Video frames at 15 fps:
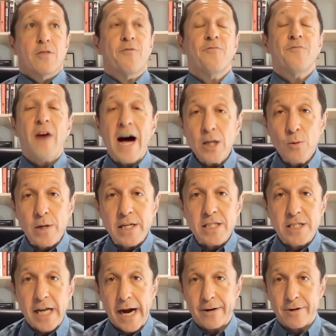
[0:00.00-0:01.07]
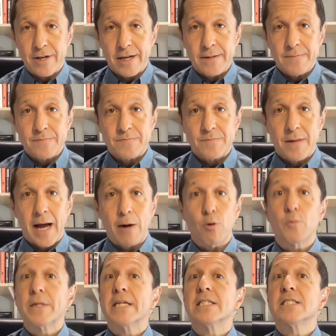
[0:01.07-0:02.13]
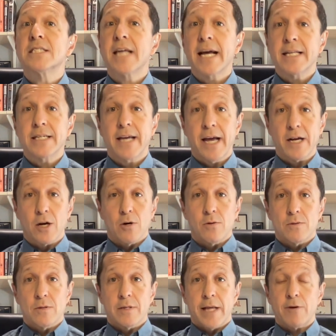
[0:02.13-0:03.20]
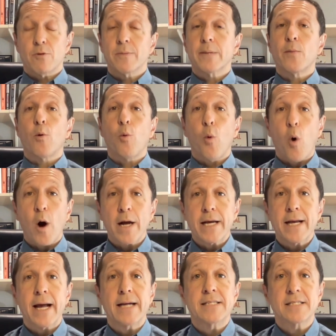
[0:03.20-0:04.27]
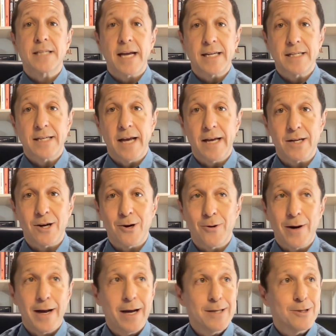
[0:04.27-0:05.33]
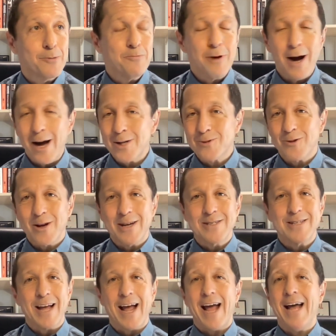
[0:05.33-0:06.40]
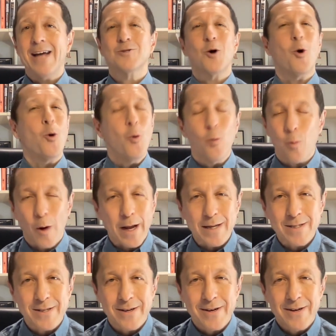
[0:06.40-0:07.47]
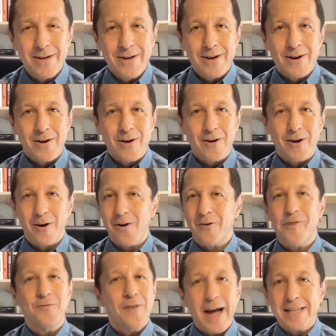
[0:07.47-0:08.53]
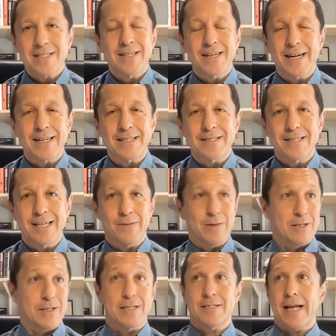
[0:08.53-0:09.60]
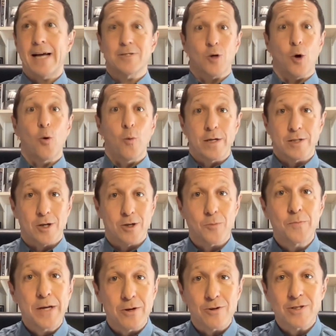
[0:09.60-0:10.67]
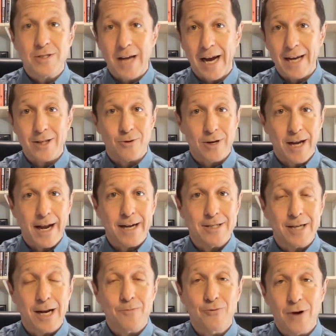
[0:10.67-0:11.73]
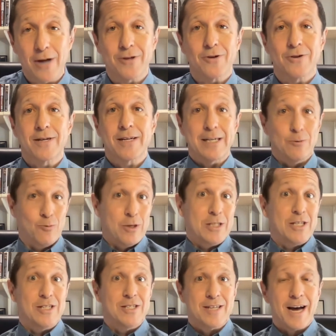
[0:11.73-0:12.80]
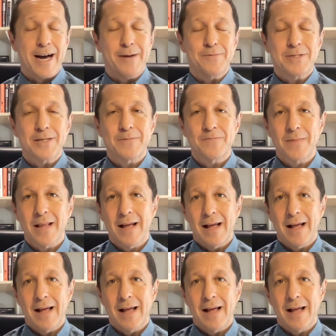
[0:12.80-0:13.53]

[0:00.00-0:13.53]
The following Saturday, I will be in San Diego. That will be Milwaukee at San Diego, and the Padres, as always, are a fascinating team, at least as always under Peter Seidler and A.J. Preller in recent times.